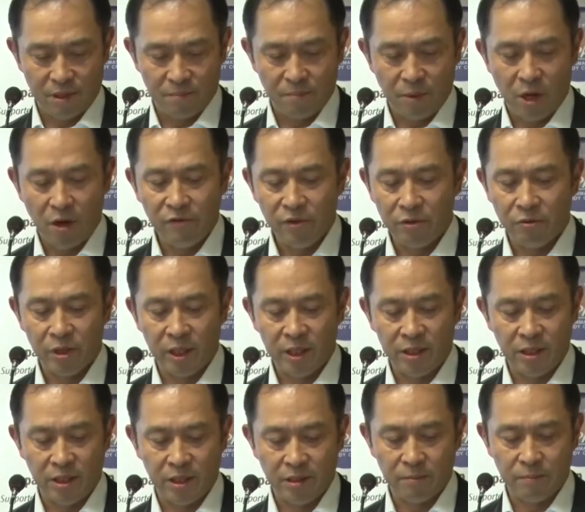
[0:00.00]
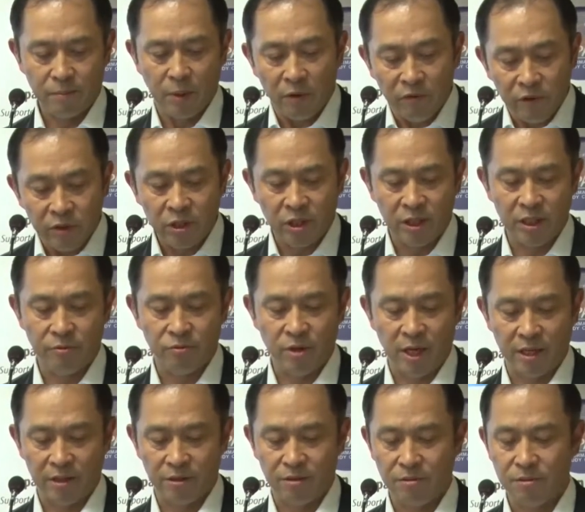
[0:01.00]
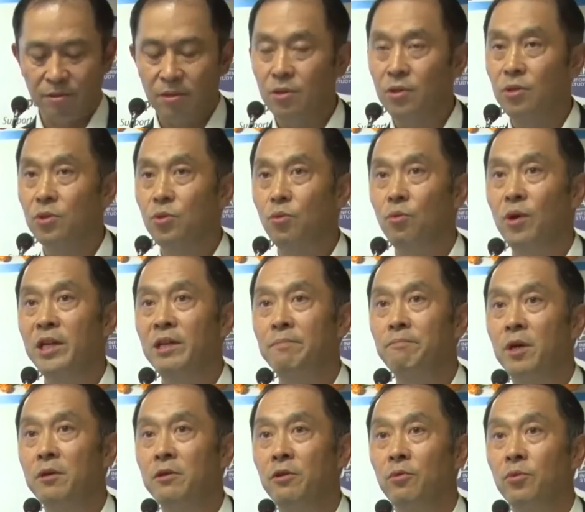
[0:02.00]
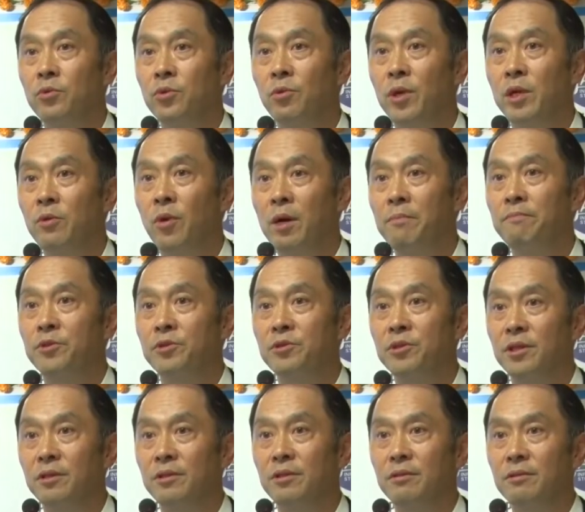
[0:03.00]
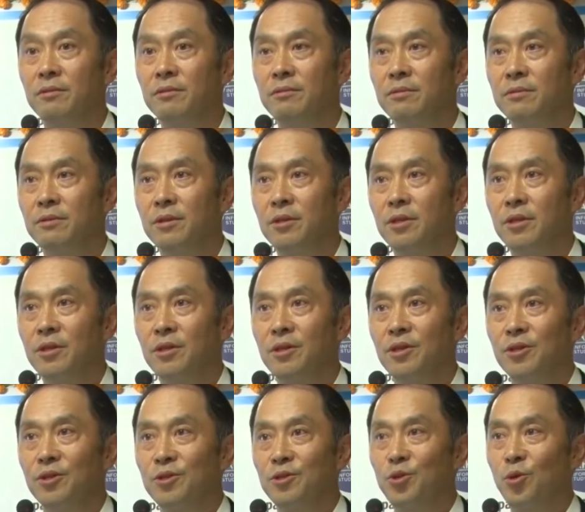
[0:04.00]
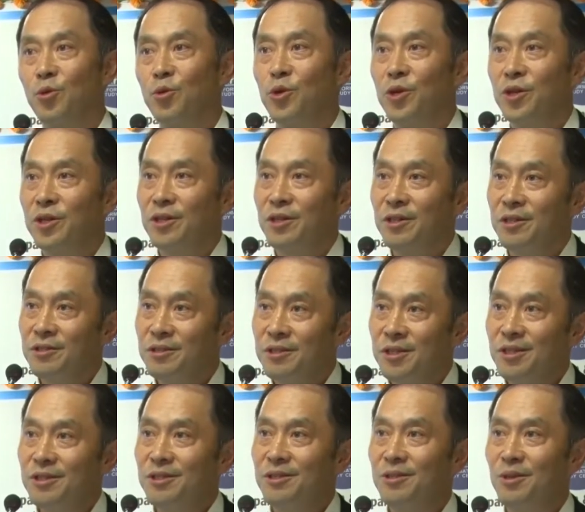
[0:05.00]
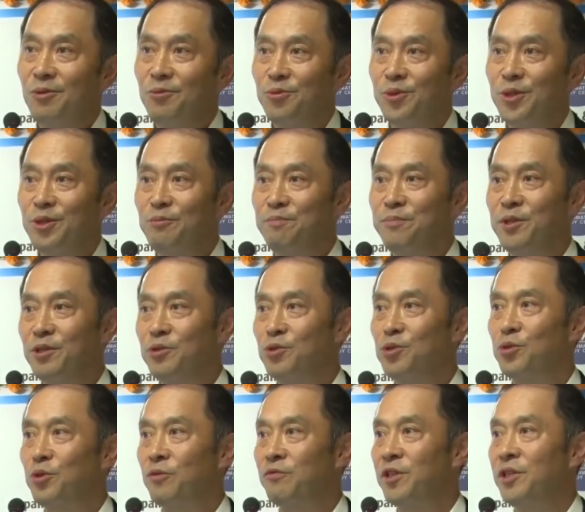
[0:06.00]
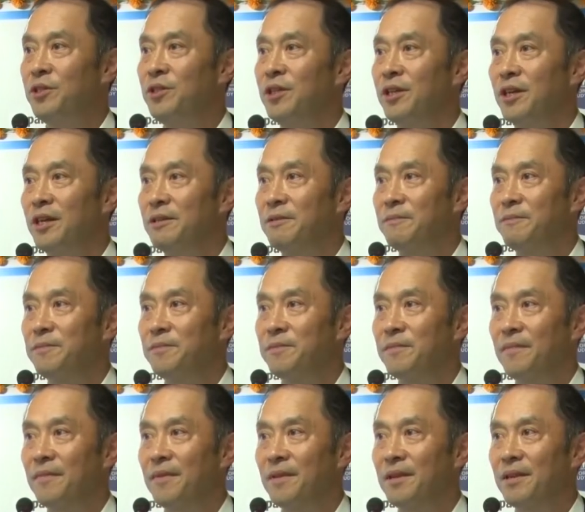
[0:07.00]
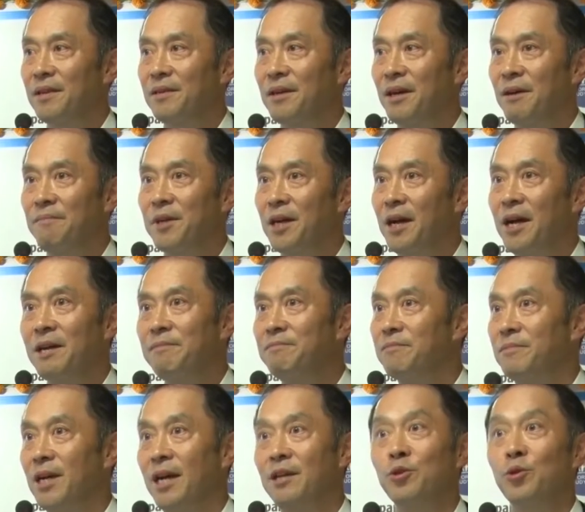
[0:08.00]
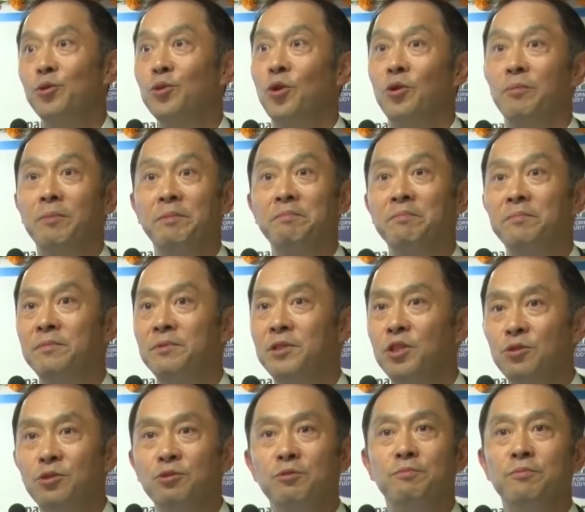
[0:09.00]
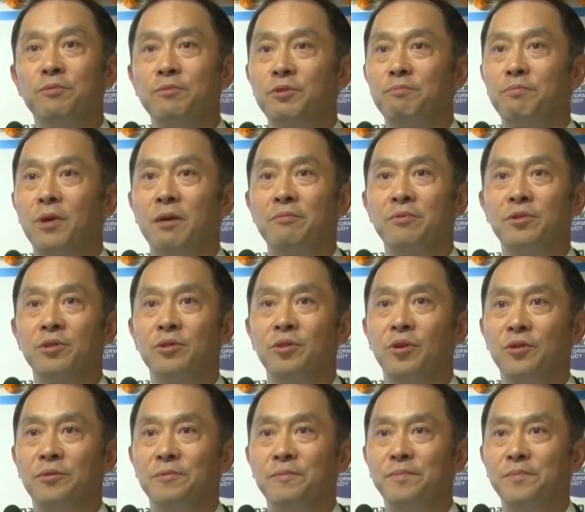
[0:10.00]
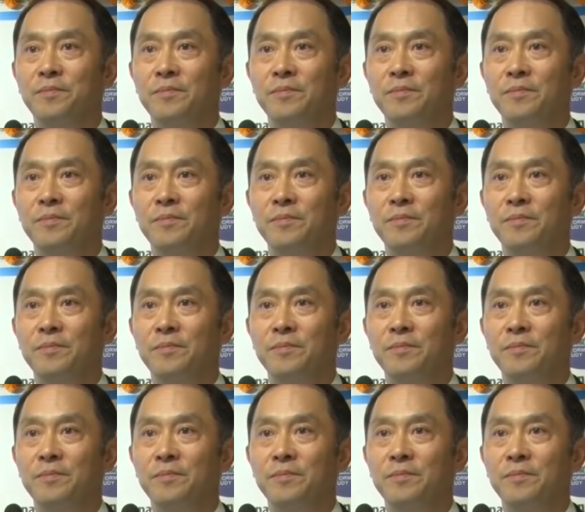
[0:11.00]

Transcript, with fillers: Poverty, poverty rate, 20, 21%. So is this the real picture of India? I mean, I, I don't know. I mean, you, you probably know.